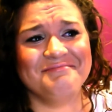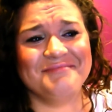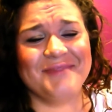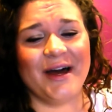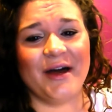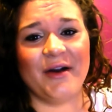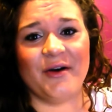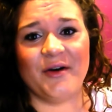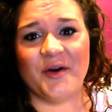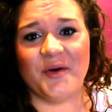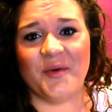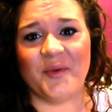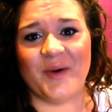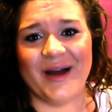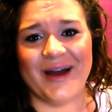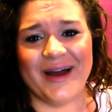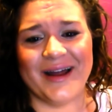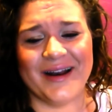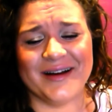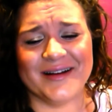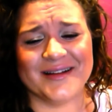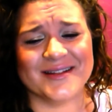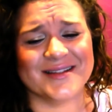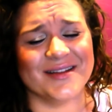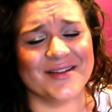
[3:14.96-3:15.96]
I don't know why I
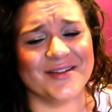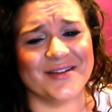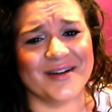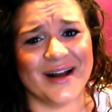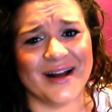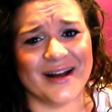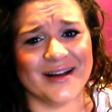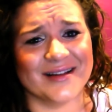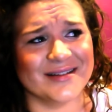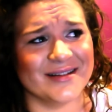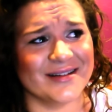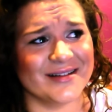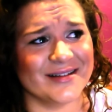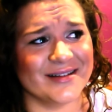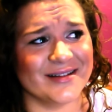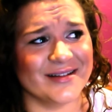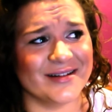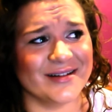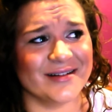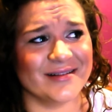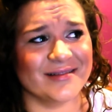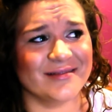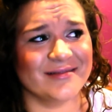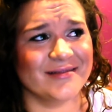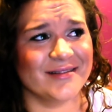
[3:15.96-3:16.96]
added a southern accent to
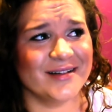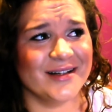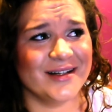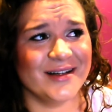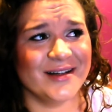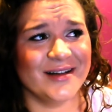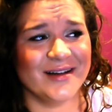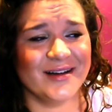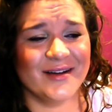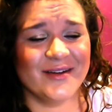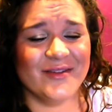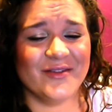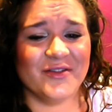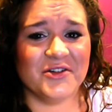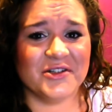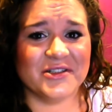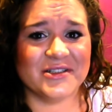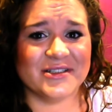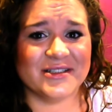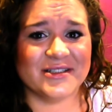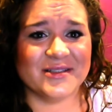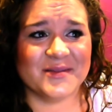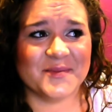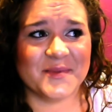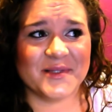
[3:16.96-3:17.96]
their
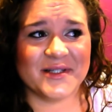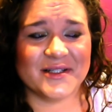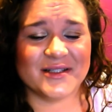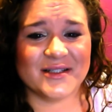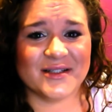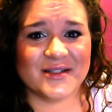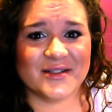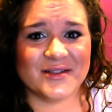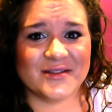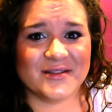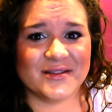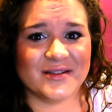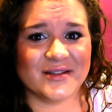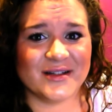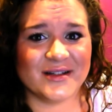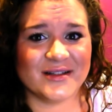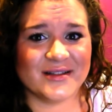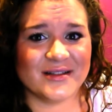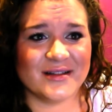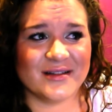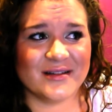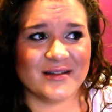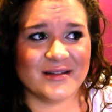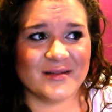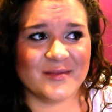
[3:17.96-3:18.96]
voices because they don't, they're not
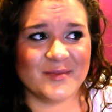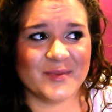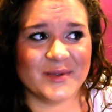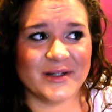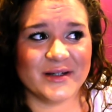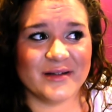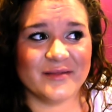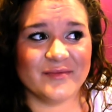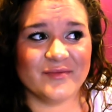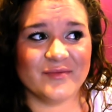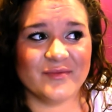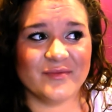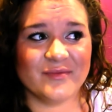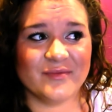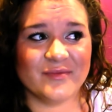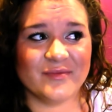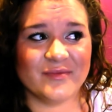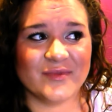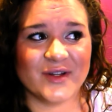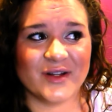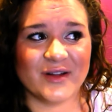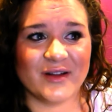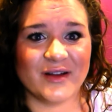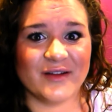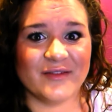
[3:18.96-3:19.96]
southern, but
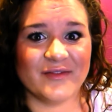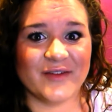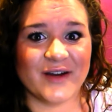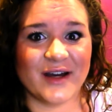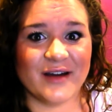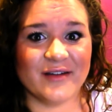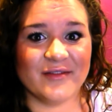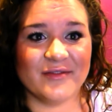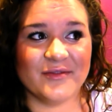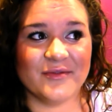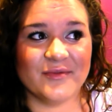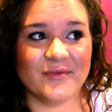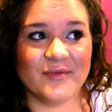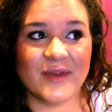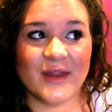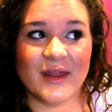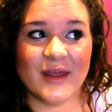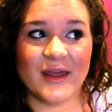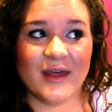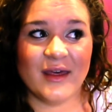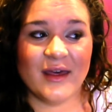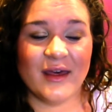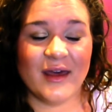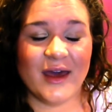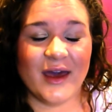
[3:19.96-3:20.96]
they're like five
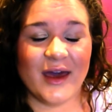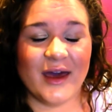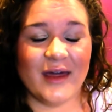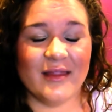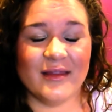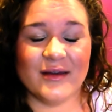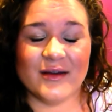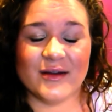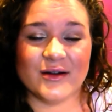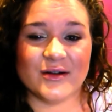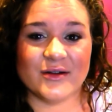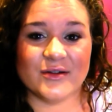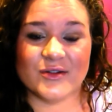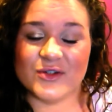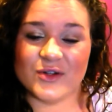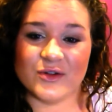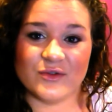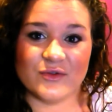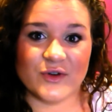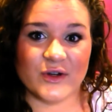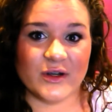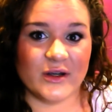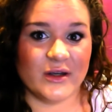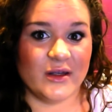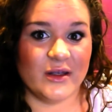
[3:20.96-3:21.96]
and they're so
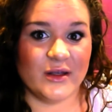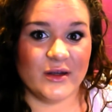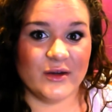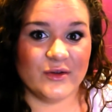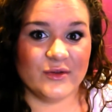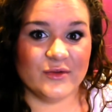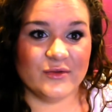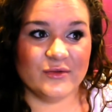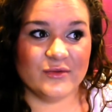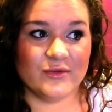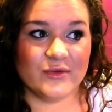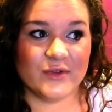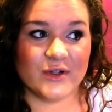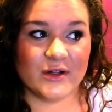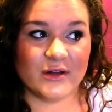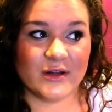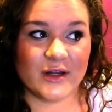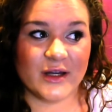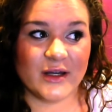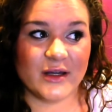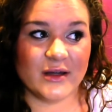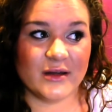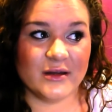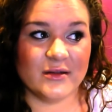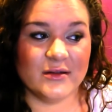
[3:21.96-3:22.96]
freaking cute. They're
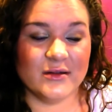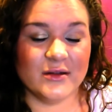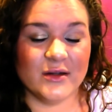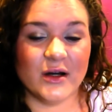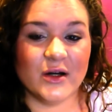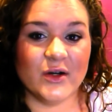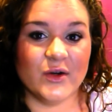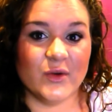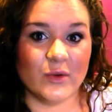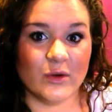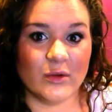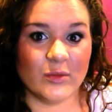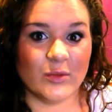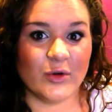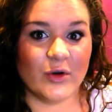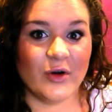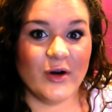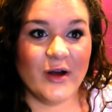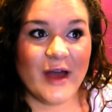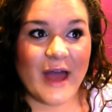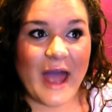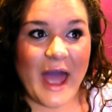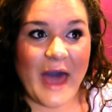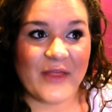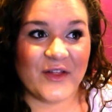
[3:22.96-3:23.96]
like adorable.
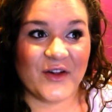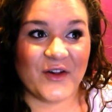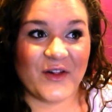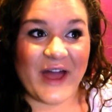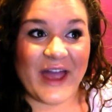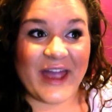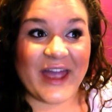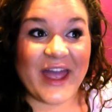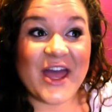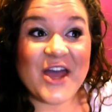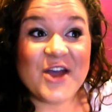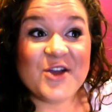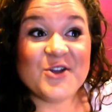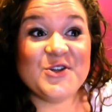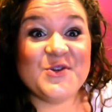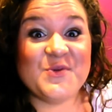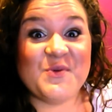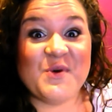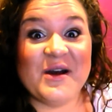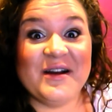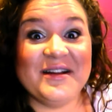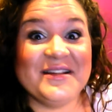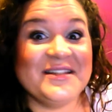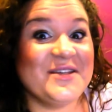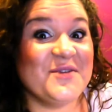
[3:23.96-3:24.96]
And they're like, Do you
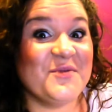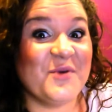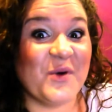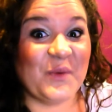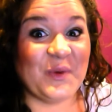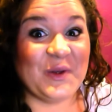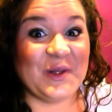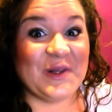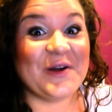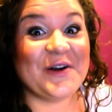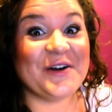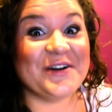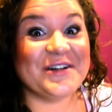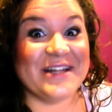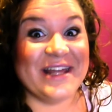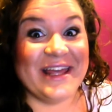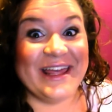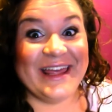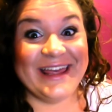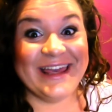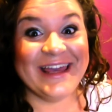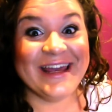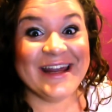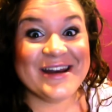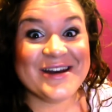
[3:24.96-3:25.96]
want to see what we learned in
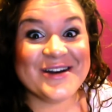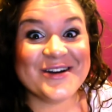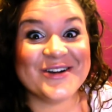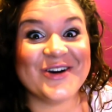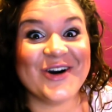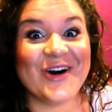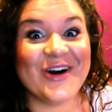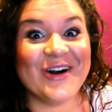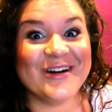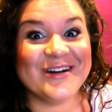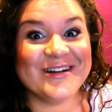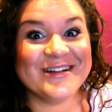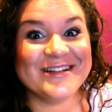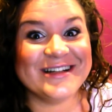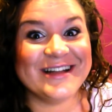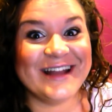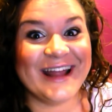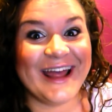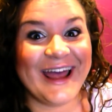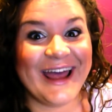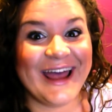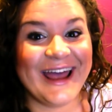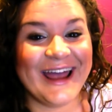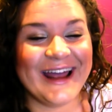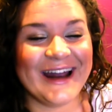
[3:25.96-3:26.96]
kindergarten
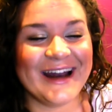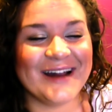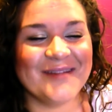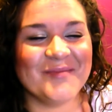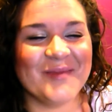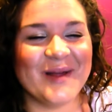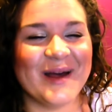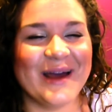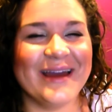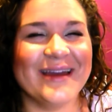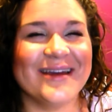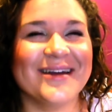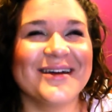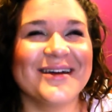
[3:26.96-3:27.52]
today? And I'm like,